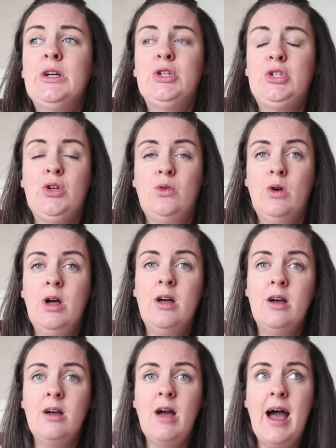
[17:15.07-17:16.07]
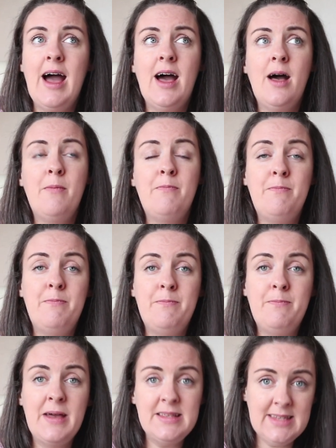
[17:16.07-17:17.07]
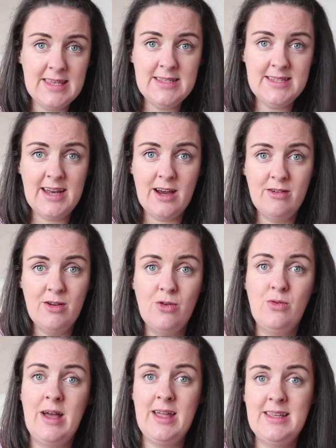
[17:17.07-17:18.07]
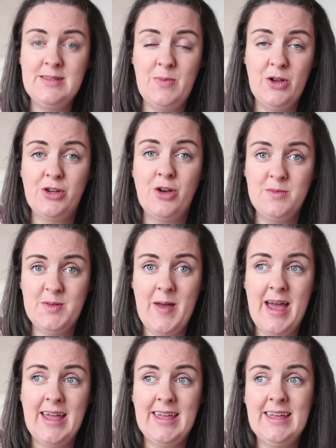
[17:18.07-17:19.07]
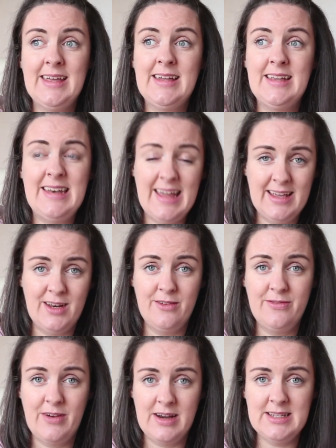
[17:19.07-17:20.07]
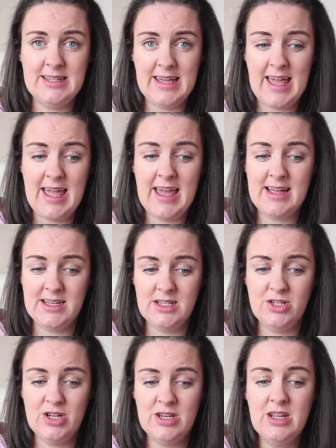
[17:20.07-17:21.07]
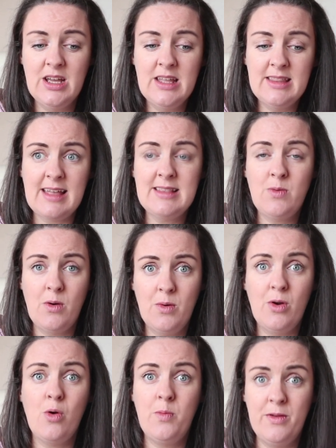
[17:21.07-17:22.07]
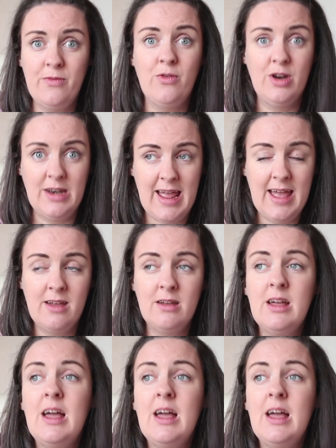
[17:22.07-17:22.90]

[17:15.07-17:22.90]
So best case scenario, Eddie's blood comes back negative for anti-K antigen. That's what we're hoping for now.